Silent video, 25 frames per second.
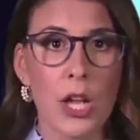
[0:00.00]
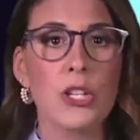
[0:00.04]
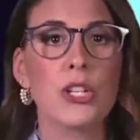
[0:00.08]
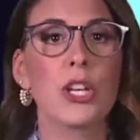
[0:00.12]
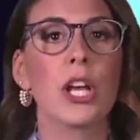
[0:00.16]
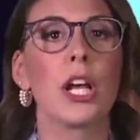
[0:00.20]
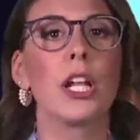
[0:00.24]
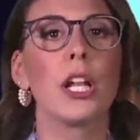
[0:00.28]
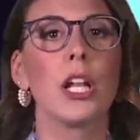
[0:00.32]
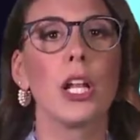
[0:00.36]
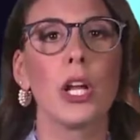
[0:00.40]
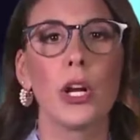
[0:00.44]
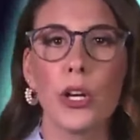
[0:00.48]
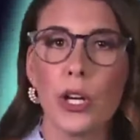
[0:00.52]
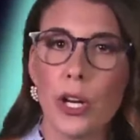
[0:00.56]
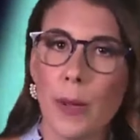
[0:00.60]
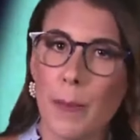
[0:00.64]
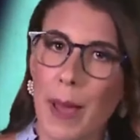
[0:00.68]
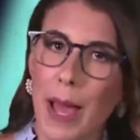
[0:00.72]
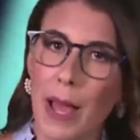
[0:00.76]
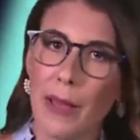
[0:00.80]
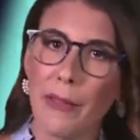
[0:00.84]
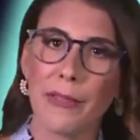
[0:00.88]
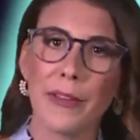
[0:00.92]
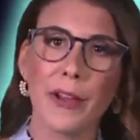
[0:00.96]
to learn
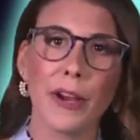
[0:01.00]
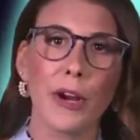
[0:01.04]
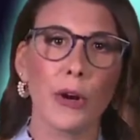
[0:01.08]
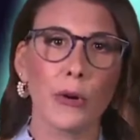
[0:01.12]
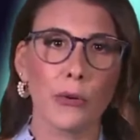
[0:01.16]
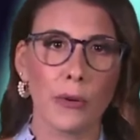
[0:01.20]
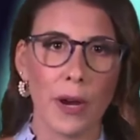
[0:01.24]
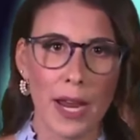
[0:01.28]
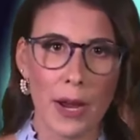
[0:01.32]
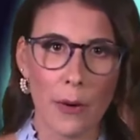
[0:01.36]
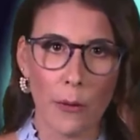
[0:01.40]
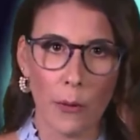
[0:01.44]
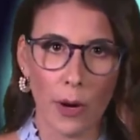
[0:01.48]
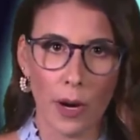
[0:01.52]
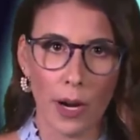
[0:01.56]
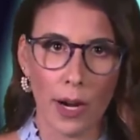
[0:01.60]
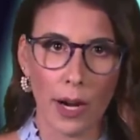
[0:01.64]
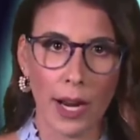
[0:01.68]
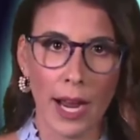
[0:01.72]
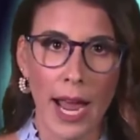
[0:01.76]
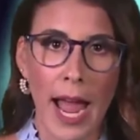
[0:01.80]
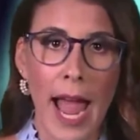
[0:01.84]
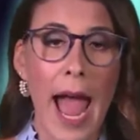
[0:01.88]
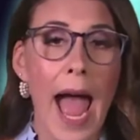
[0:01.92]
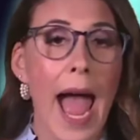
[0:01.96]
about their great
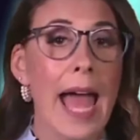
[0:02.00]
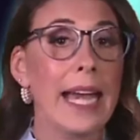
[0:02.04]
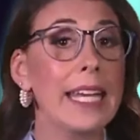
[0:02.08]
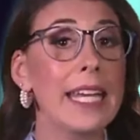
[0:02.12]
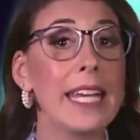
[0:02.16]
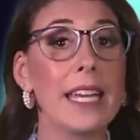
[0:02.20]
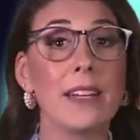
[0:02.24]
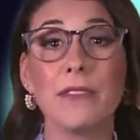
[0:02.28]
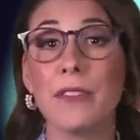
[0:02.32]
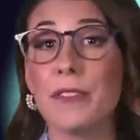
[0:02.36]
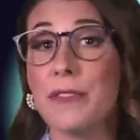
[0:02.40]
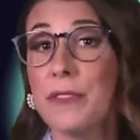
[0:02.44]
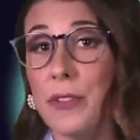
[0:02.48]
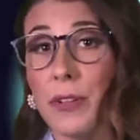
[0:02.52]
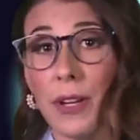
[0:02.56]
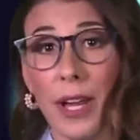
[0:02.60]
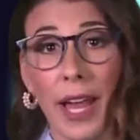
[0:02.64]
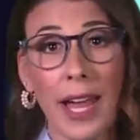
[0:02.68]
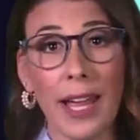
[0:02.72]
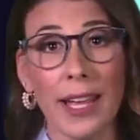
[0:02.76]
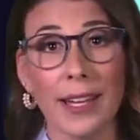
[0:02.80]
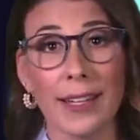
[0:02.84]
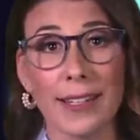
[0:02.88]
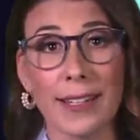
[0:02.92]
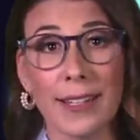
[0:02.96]
work and give if you
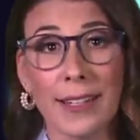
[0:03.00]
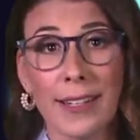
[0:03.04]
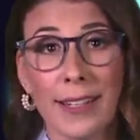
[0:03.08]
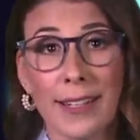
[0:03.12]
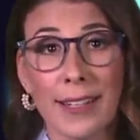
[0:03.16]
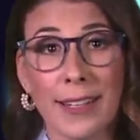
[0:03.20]
can.